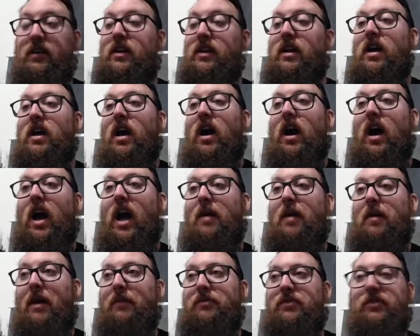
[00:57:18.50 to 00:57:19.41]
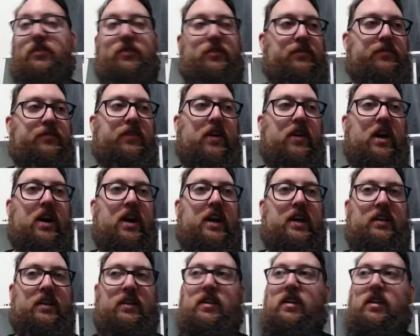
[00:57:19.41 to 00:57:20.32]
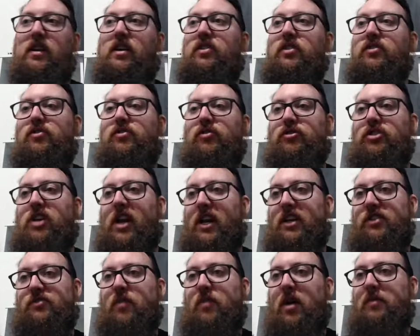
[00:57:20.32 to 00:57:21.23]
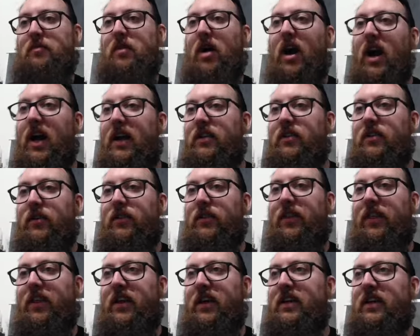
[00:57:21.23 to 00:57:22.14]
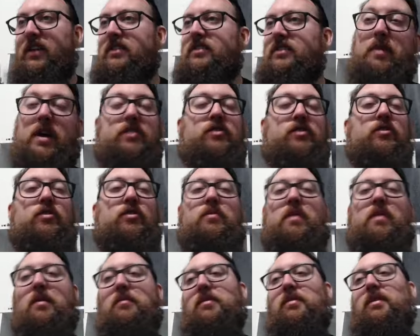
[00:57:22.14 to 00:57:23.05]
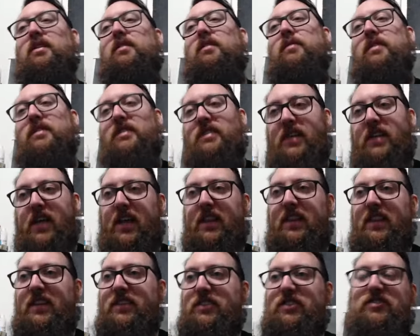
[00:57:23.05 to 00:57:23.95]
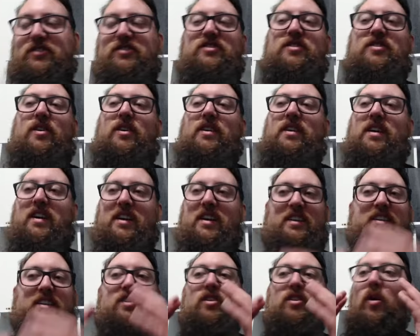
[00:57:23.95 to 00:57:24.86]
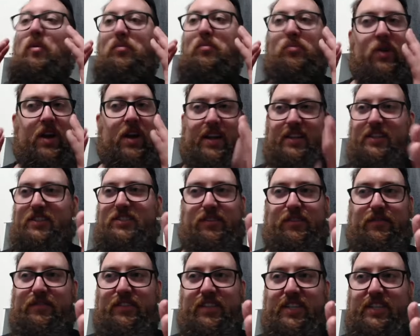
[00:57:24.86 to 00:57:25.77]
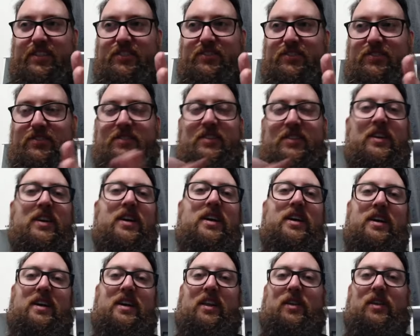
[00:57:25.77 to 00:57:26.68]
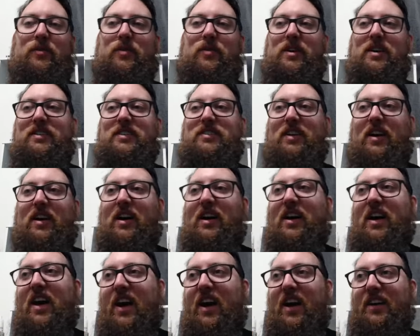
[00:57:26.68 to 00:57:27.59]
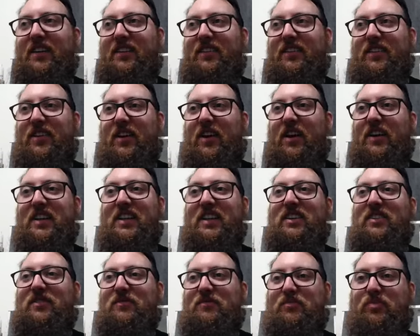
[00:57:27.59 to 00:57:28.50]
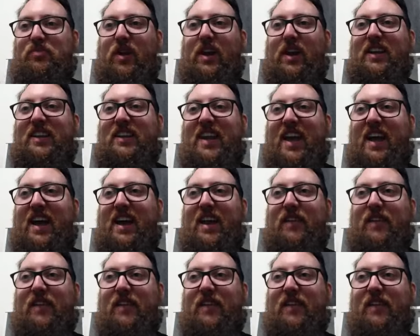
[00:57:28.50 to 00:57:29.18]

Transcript: I am absolutely fine to change my mind on things. Do remember, once again, this is not a comprehensive list. In other words, I didn't break down every